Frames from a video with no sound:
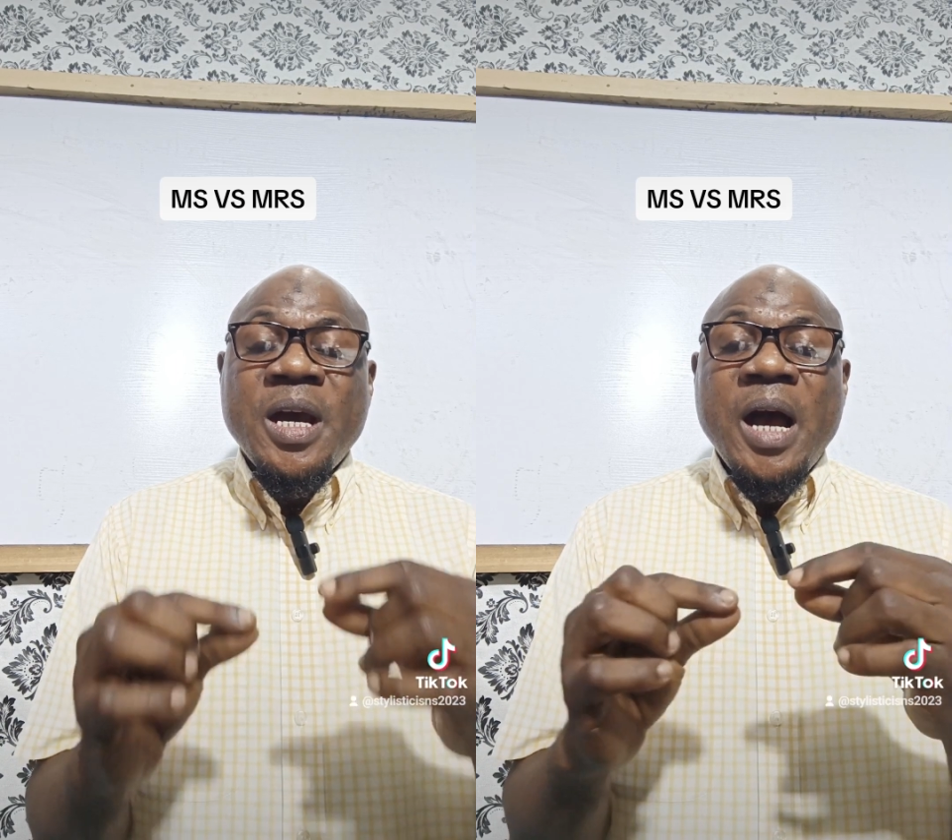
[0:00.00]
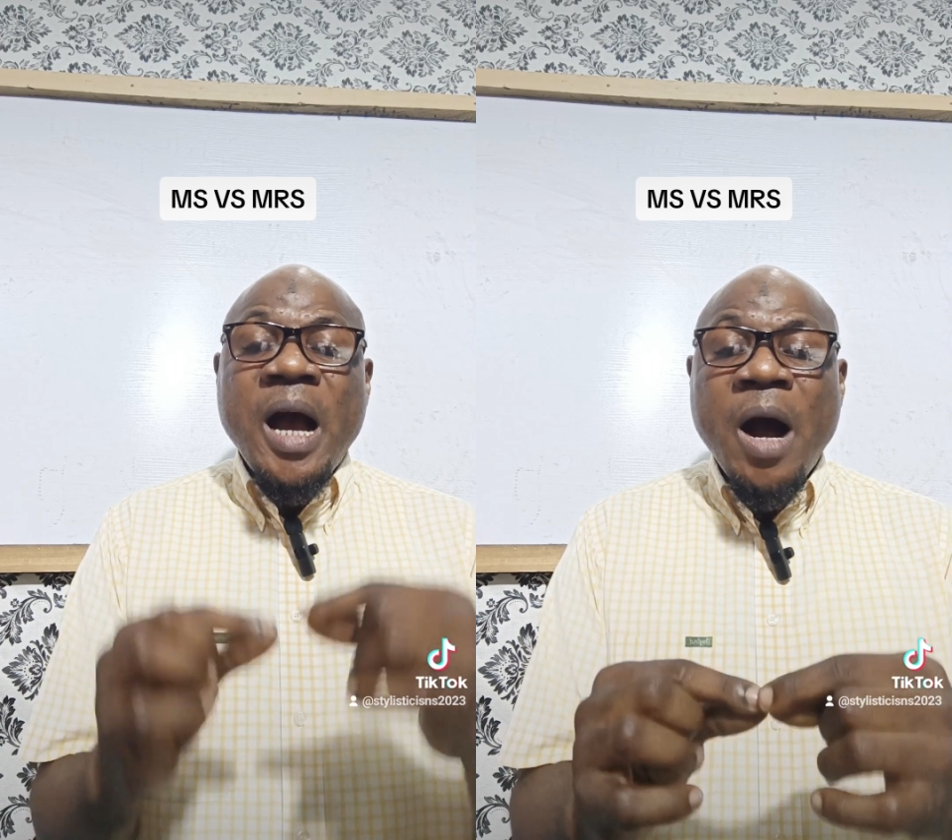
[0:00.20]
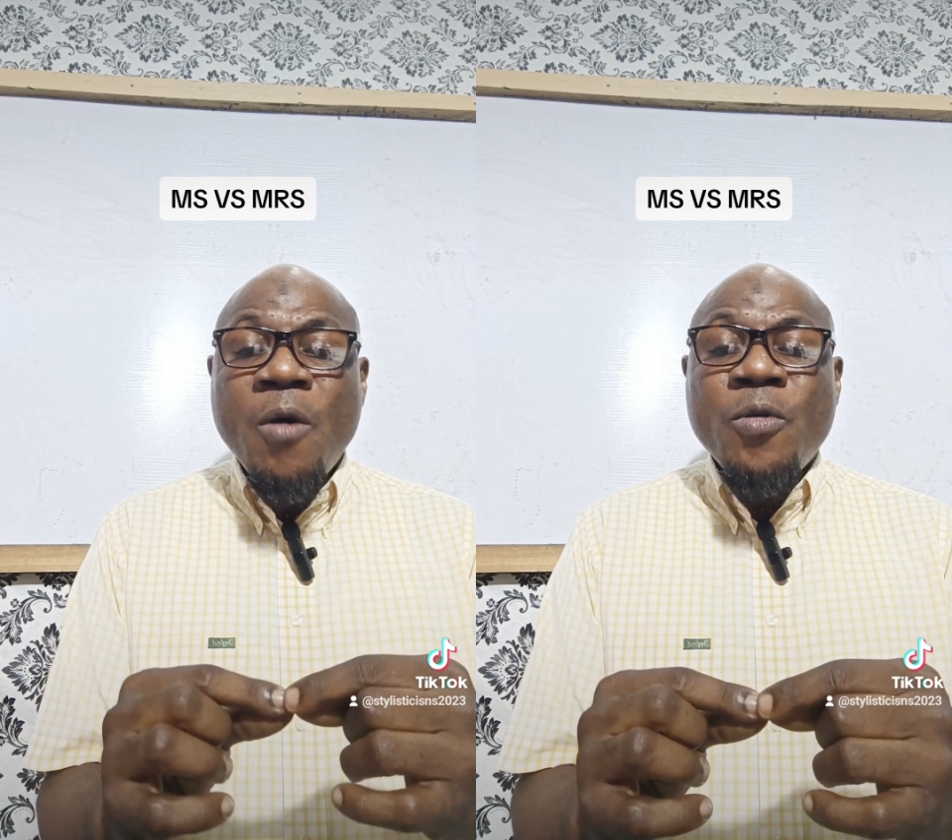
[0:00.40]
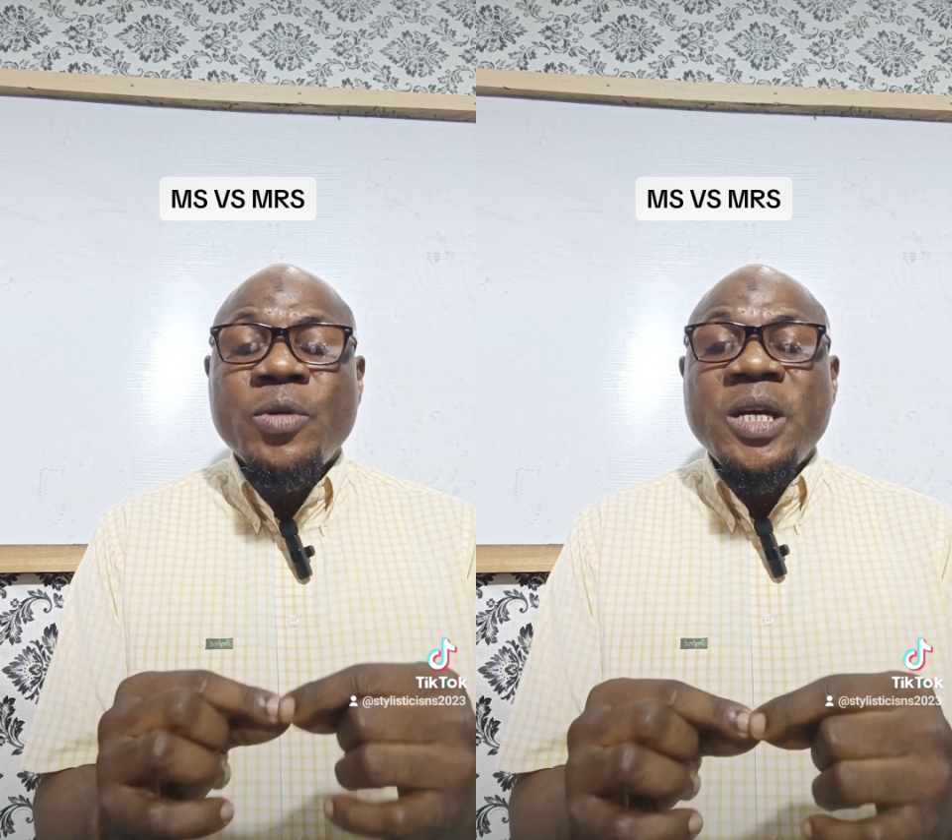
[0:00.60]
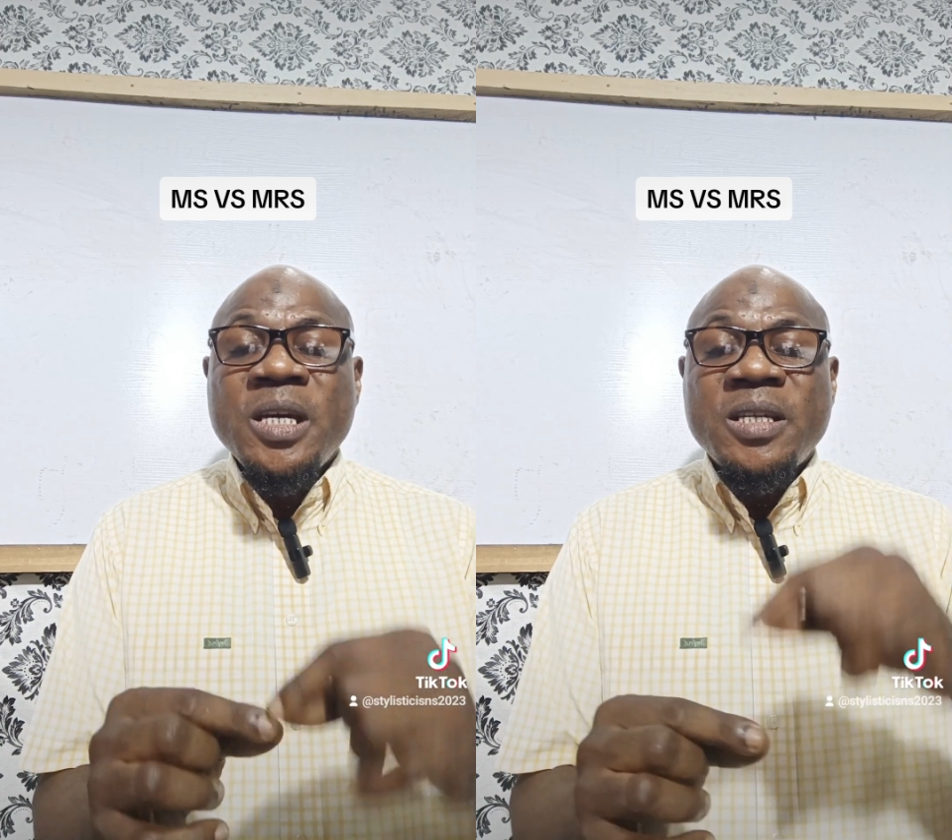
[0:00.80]

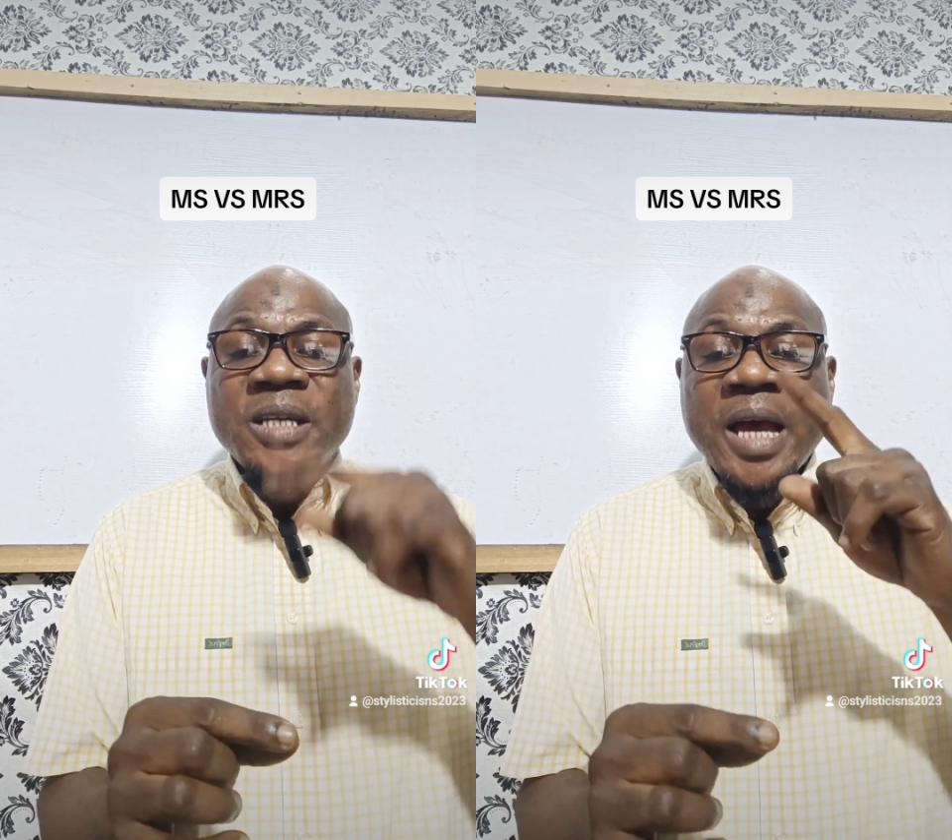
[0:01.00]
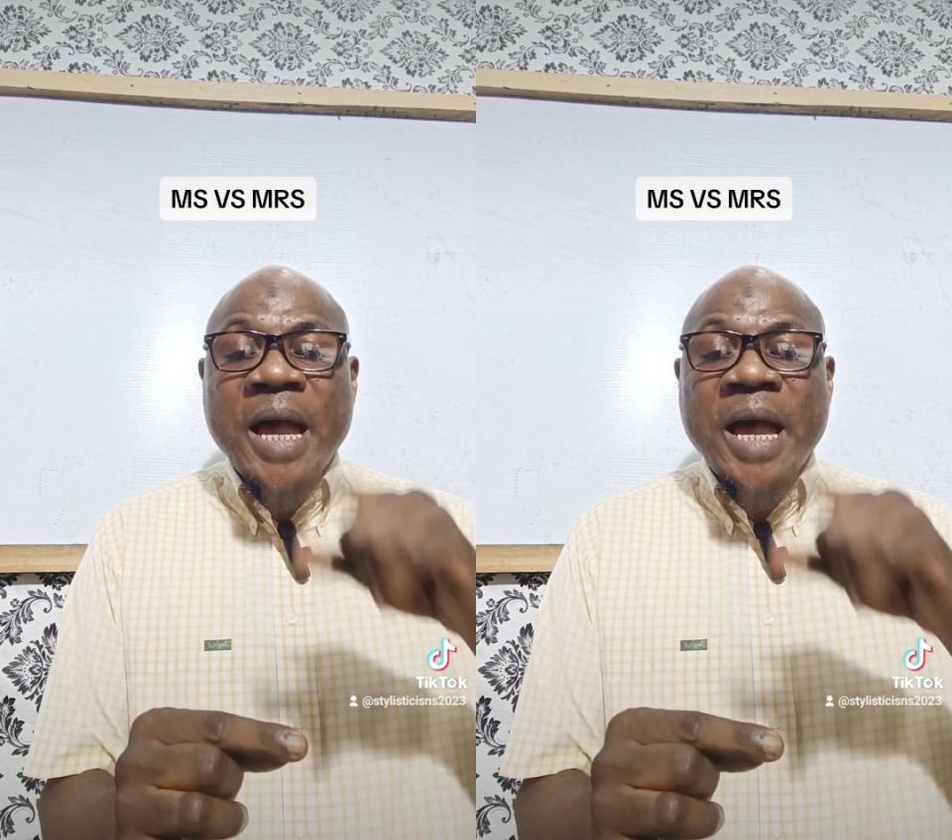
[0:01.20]
how is